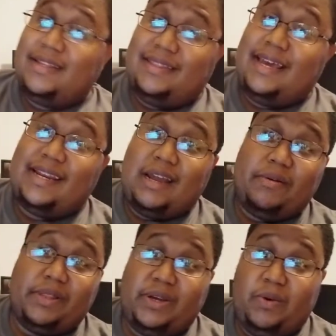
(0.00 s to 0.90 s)
that not
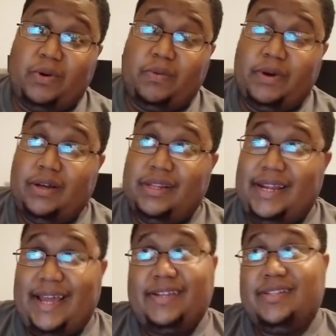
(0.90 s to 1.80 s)
really going well. And
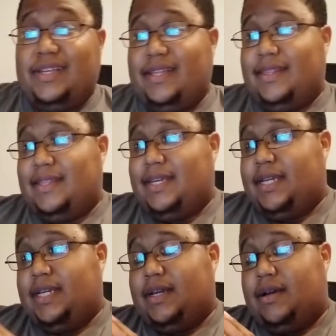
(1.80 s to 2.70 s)
actually,
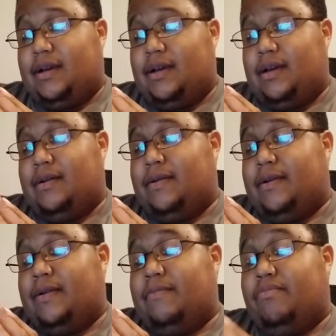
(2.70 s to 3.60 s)
the uh,
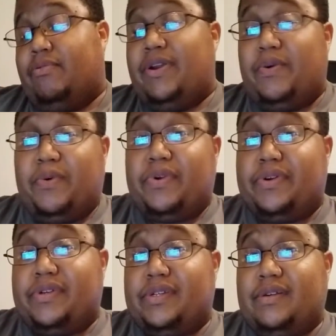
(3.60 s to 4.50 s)

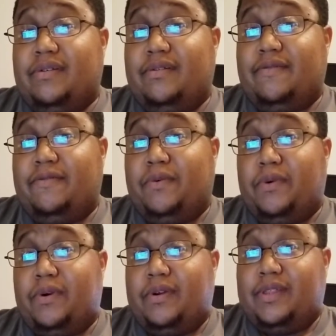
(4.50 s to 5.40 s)
pre-orders
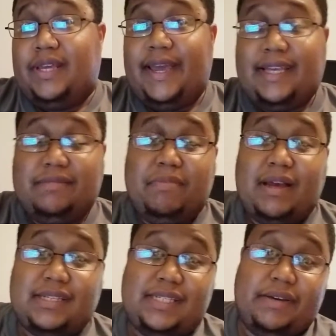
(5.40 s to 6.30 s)
for the
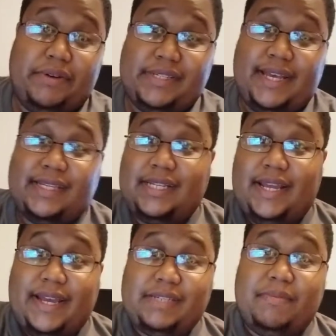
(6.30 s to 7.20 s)
Xbox Series X and the
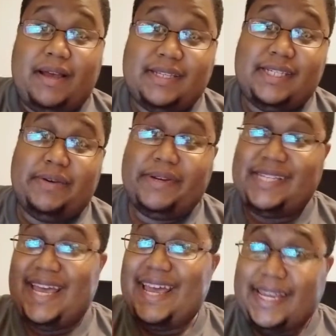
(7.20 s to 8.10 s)
Xbox Series
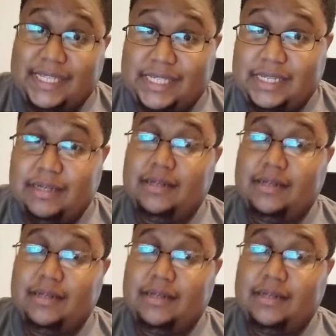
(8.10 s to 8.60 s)
S,